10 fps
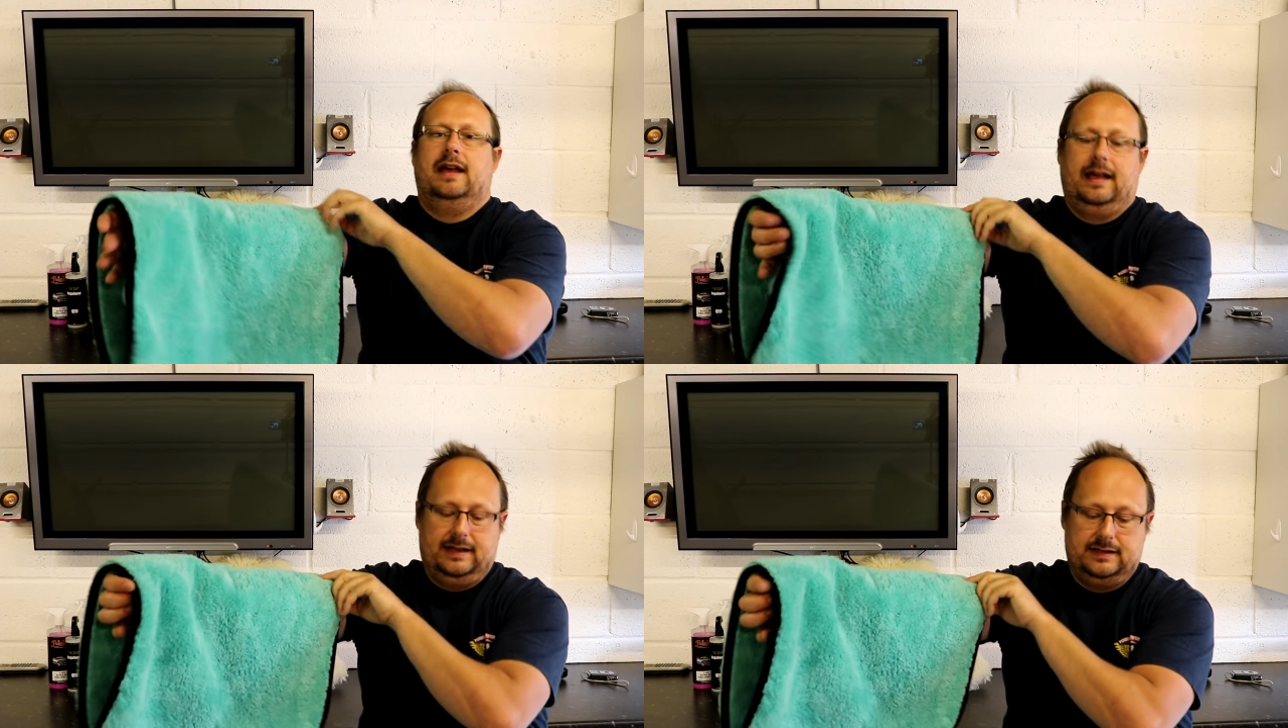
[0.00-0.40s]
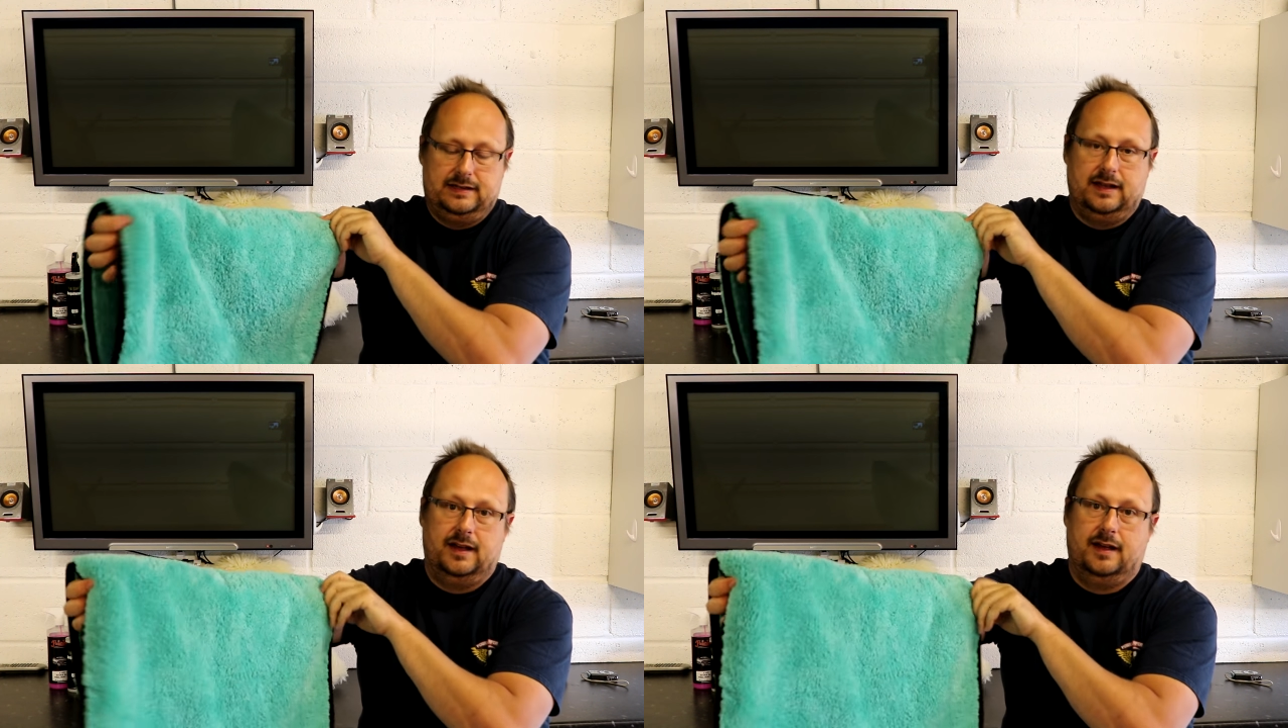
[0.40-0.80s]
and
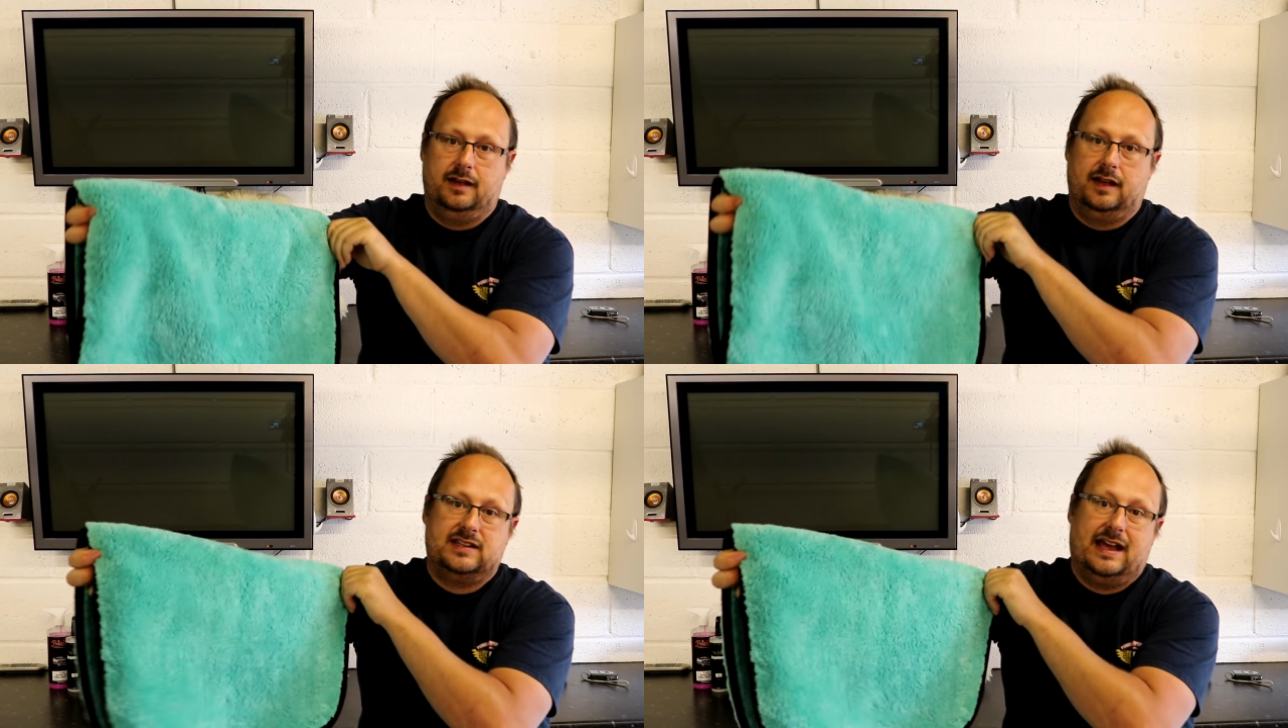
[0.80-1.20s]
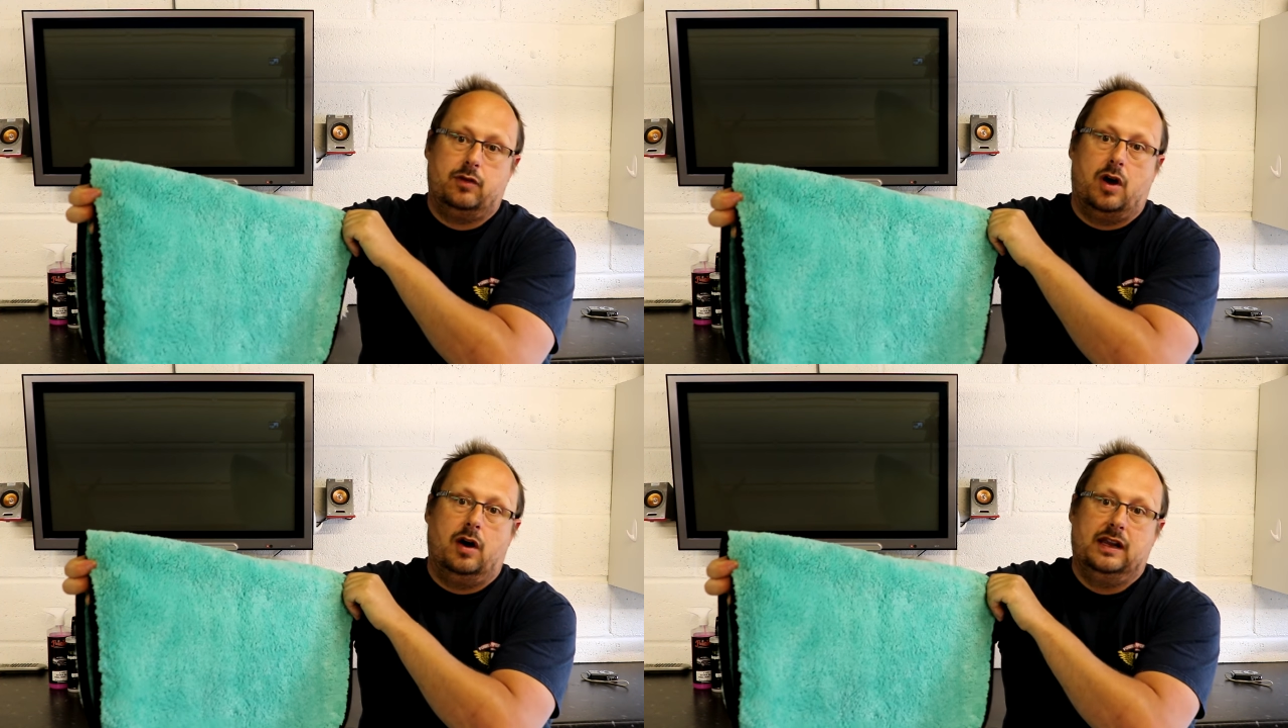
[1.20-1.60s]
uh, a towel
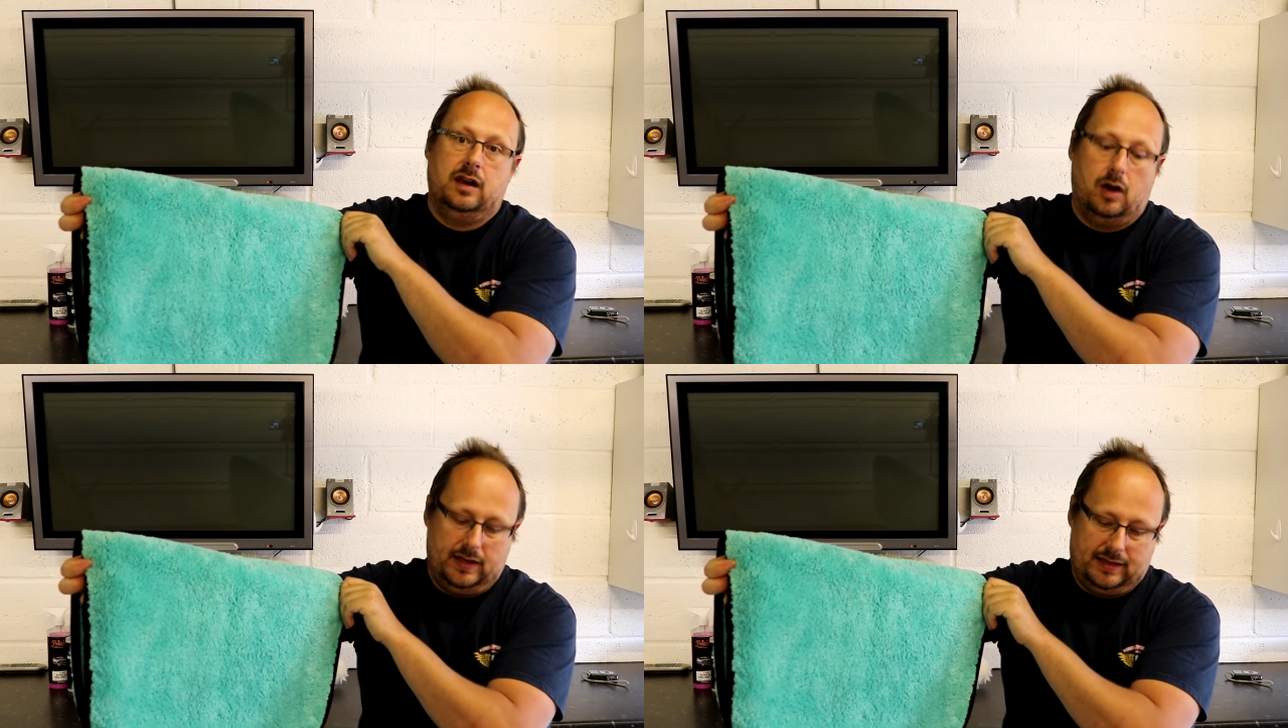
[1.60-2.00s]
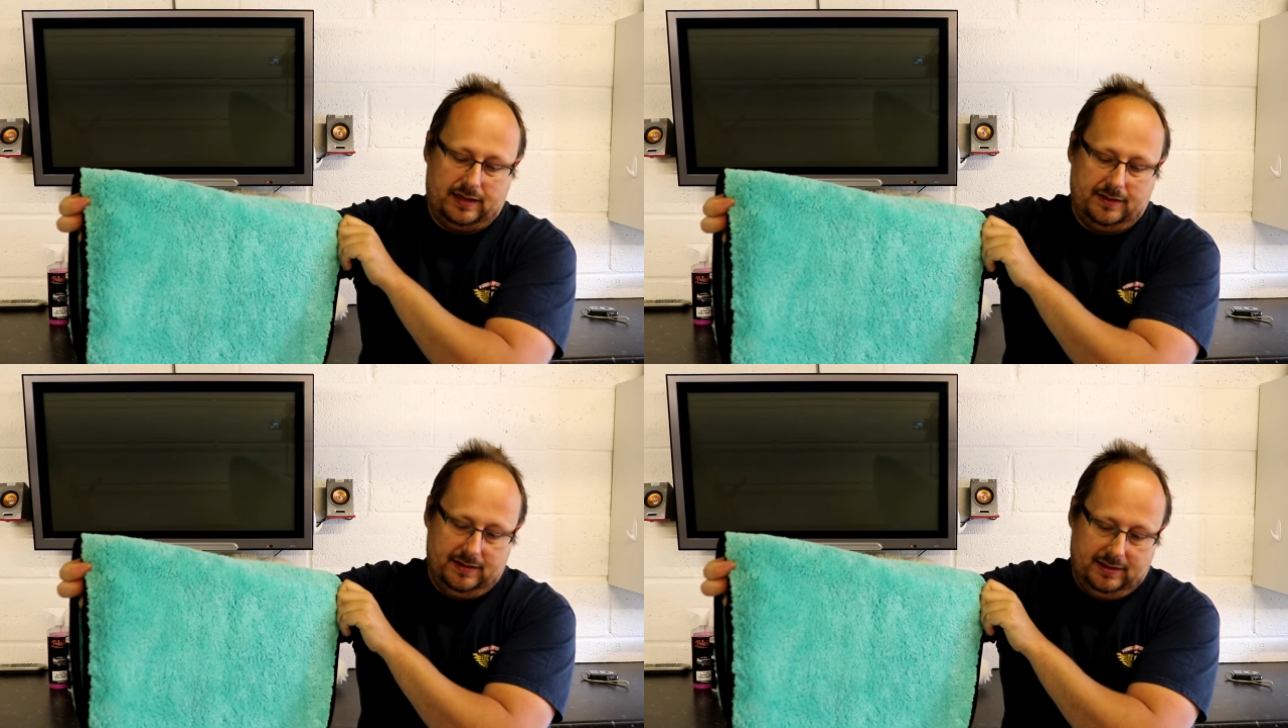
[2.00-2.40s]
that I like.